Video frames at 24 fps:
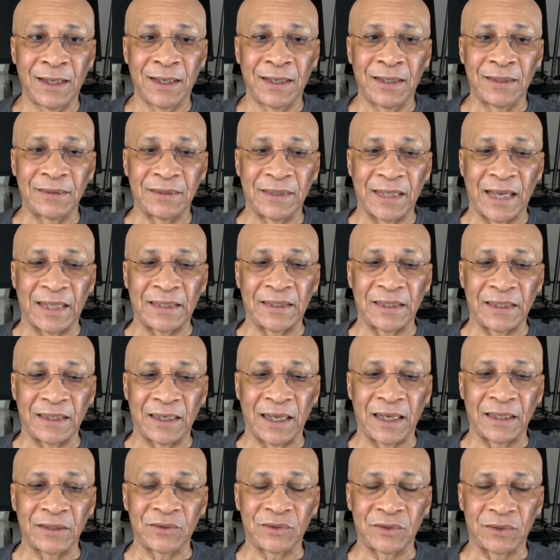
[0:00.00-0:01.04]
that
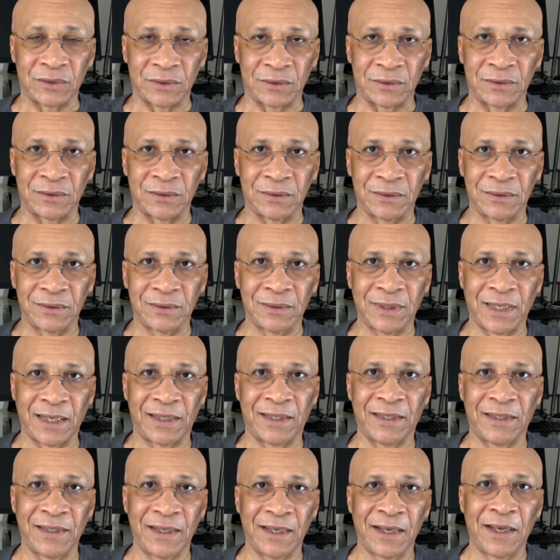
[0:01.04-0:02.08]
election,
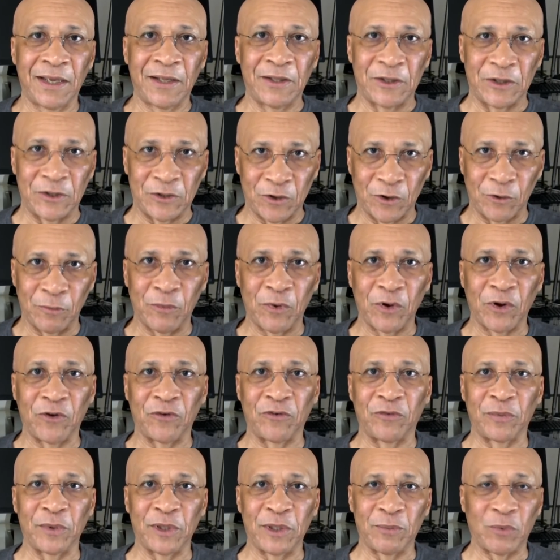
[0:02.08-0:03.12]
the number
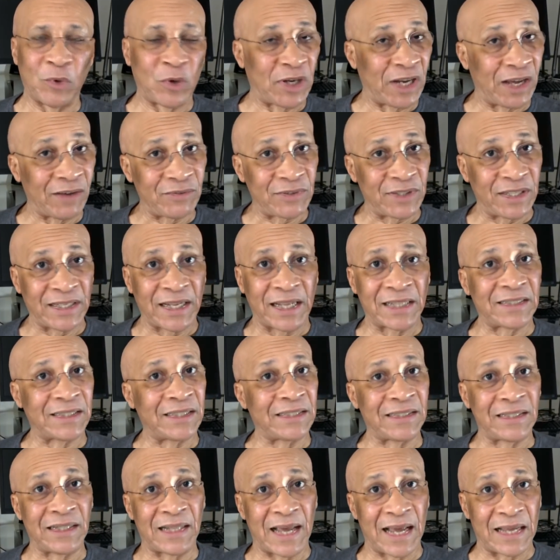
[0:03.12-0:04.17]
of people, and I've said that
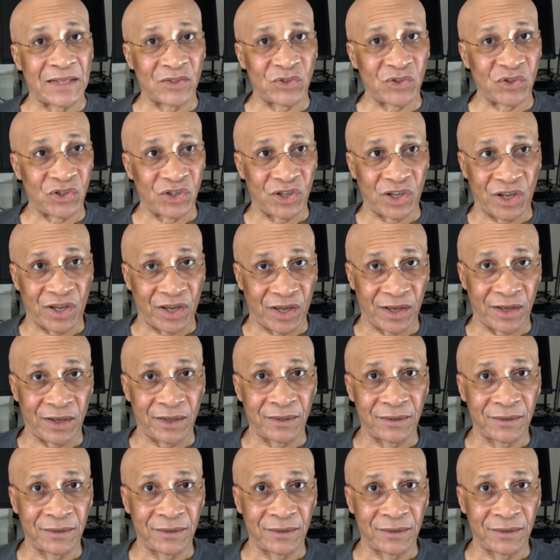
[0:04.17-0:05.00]
since last year,